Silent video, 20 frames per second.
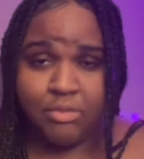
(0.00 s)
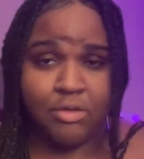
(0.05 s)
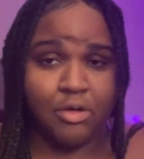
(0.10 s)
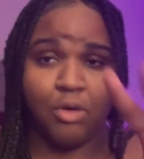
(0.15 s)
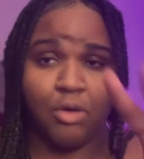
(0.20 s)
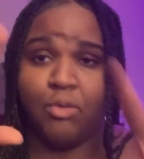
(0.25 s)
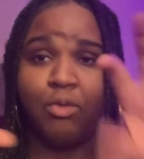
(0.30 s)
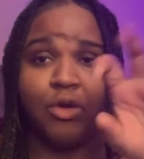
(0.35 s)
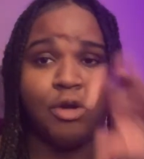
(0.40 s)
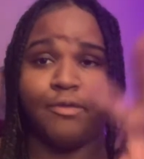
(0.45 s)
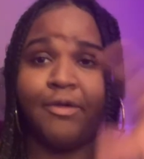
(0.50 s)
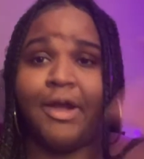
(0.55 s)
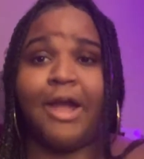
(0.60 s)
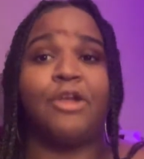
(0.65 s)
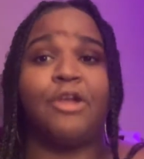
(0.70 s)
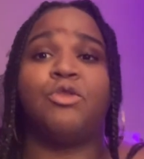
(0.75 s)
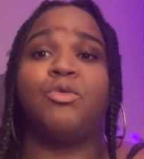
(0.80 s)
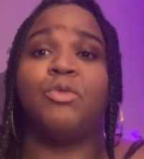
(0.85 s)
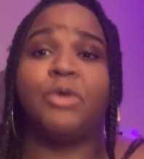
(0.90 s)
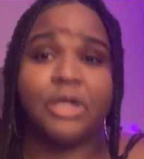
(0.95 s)
whatever, how
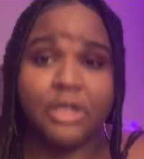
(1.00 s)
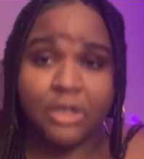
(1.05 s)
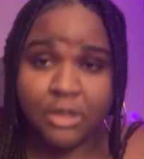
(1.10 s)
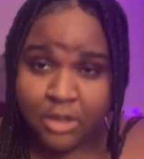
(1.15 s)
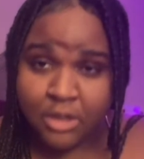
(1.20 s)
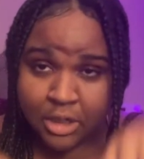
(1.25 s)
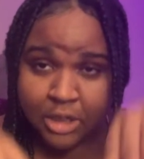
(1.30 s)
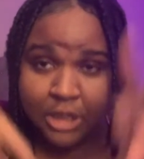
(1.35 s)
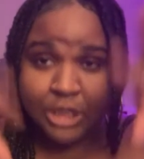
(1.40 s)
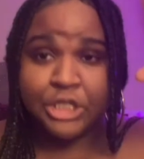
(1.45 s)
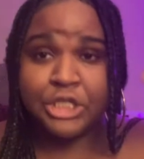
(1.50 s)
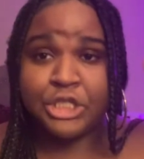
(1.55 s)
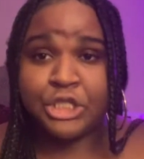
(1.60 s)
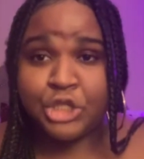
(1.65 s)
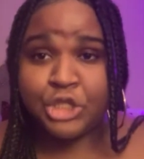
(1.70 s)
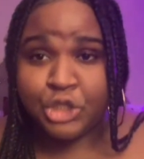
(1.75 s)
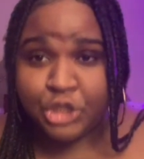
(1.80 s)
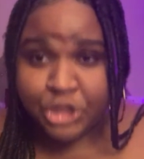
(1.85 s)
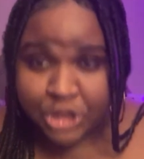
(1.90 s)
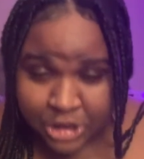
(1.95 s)
you want to
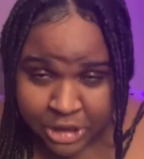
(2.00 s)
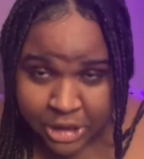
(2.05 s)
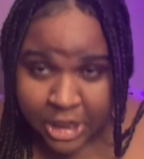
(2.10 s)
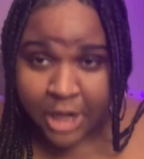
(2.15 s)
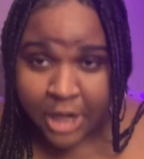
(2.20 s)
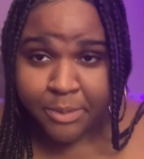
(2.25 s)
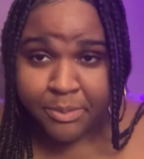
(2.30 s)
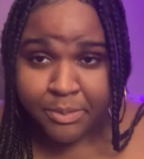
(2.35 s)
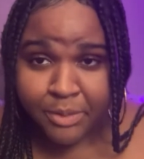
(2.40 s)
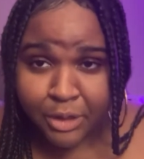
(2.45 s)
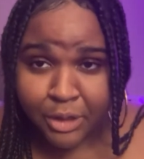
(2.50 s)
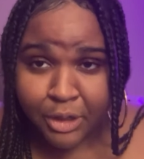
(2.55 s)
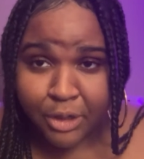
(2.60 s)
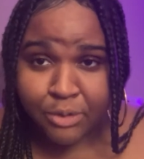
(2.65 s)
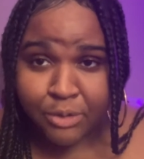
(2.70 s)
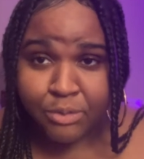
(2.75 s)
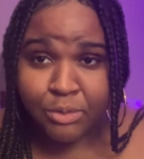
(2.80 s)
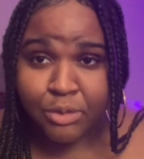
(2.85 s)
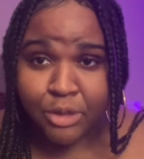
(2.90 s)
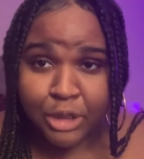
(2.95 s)
zhuzh it up, a
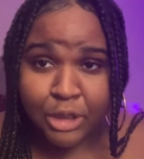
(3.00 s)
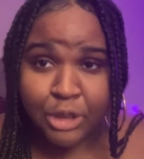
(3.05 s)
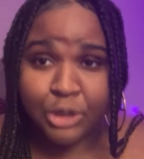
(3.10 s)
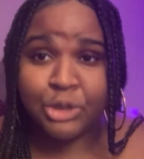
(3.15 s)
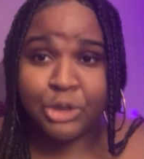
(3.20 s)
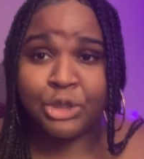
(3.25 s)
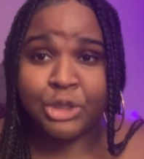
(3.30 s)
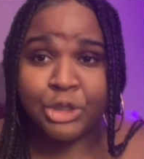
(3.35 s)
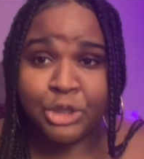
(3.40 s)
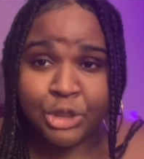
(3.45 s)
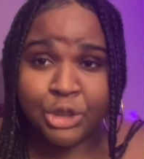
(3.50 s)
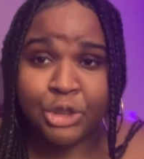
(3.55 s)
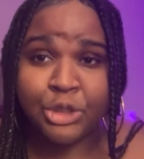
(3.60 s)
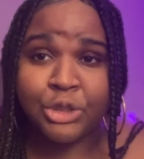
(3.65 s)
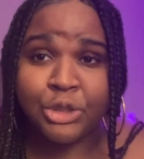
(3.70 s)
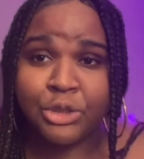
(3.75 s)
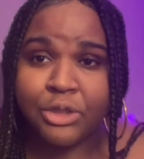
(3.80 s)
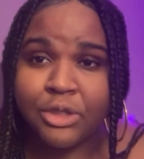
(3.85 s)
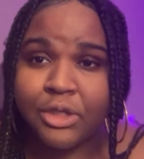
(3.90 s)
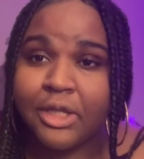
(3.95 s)
little zhuzh,
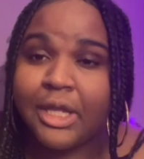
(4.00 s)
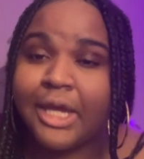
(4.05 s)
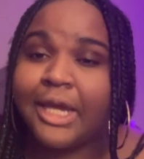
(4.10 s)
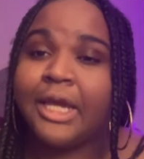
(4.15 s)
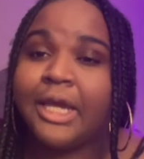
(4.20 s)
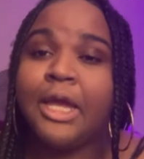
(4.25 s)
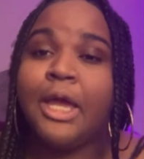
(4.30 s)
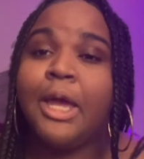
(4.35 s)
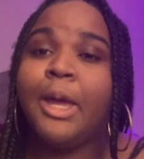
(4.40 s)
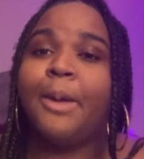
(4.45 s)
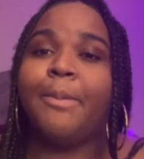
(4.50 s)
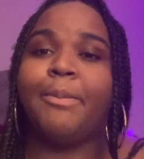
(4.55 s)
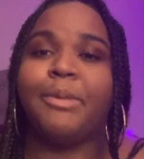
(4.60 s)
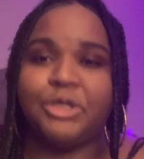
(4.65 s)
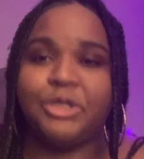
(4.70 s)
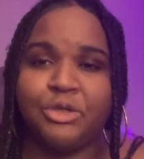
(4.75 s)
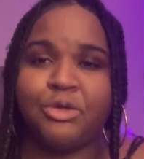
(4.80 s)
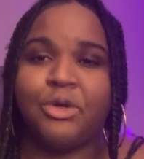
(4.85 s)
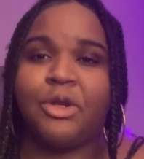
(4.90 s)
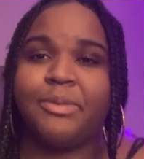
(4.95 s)
like, but
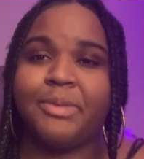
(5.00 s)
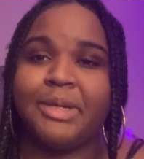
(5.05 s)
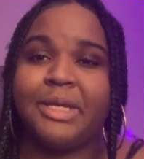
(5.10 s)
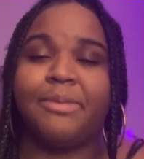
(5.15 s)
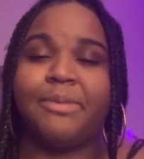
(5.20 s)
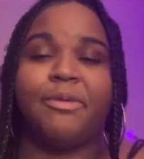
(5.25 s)
you know what I mean?